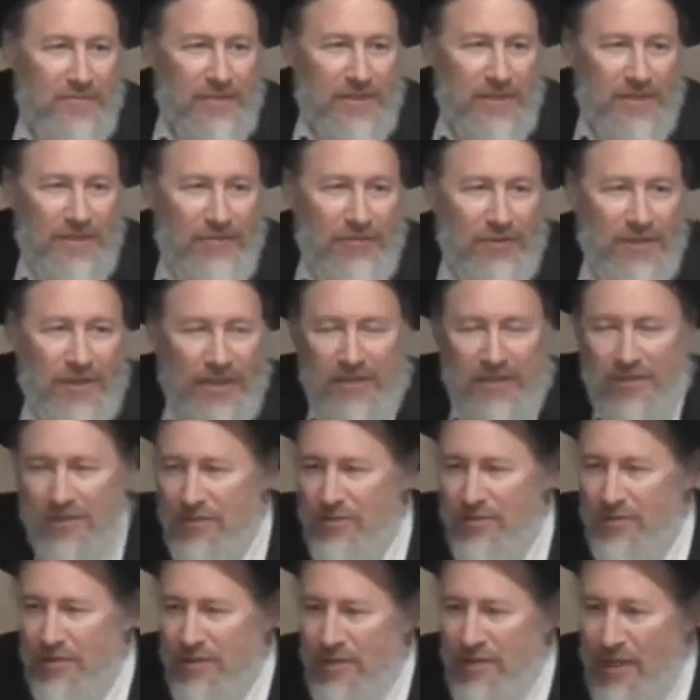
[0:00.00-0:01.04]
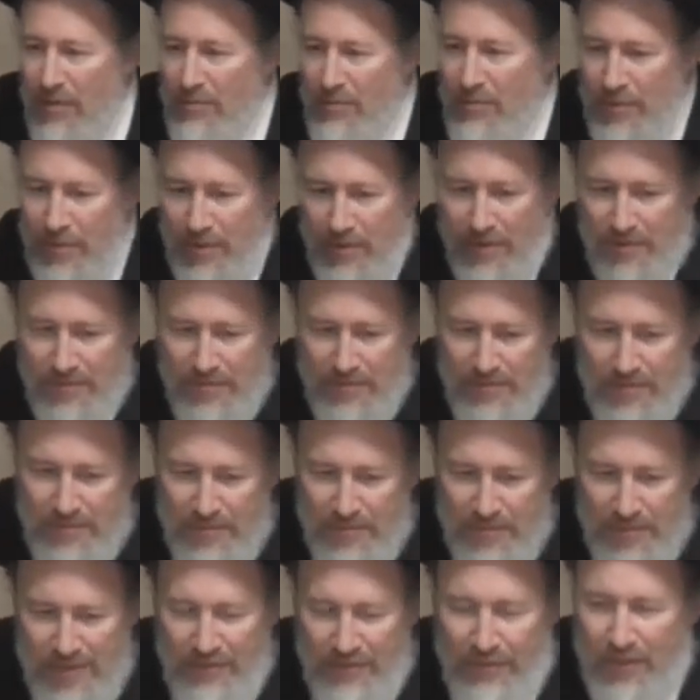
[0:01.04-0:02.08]
It never gets used up.
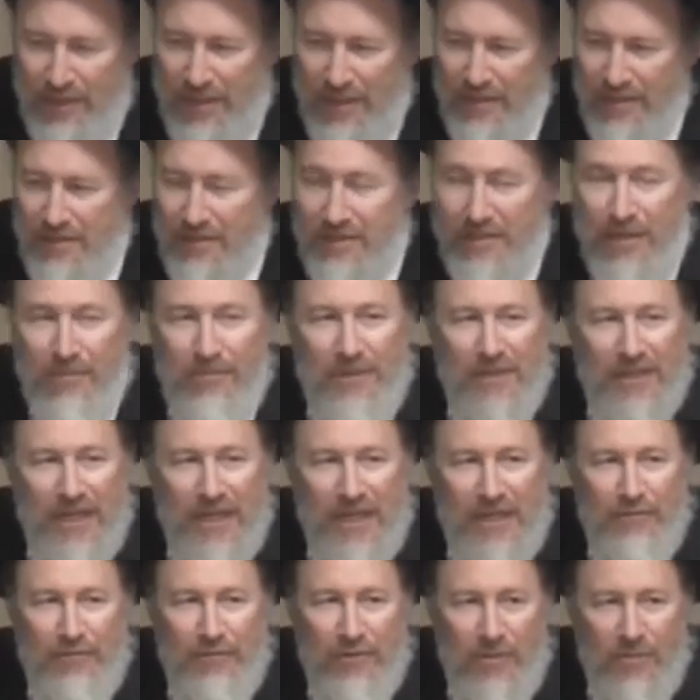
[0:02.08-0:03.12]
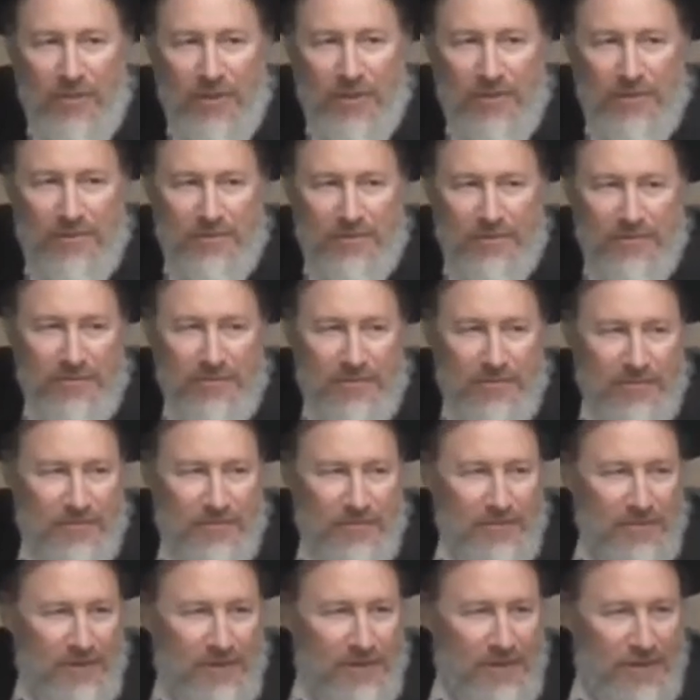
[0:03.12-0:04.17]
You never get a stomach ache from it.
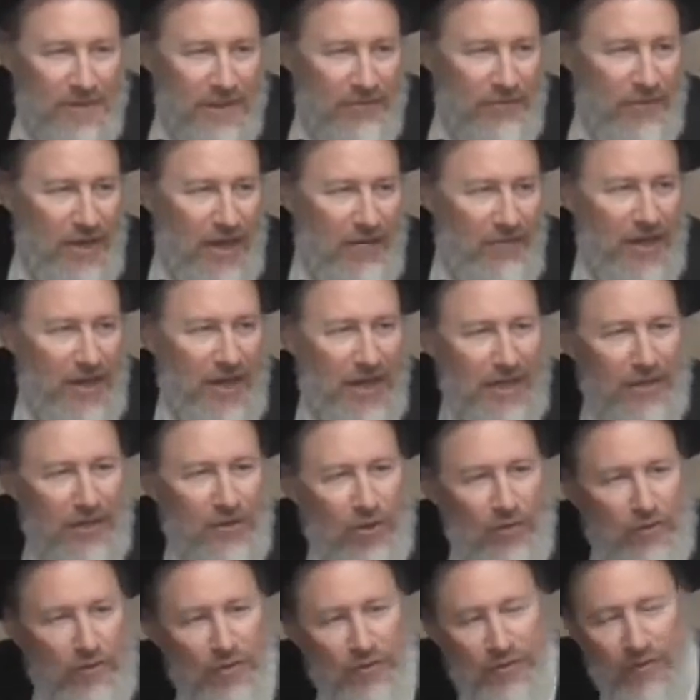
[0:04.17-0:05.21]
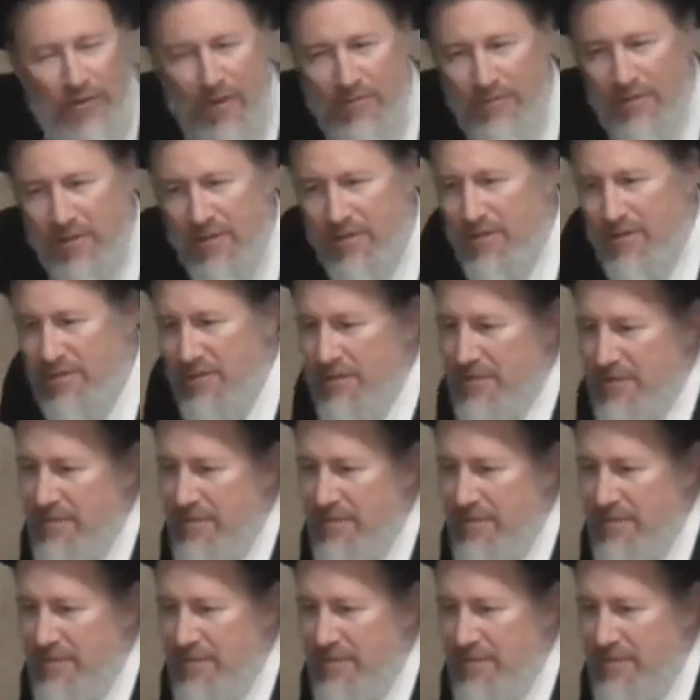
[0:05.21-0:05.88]
You never have a hangover from it.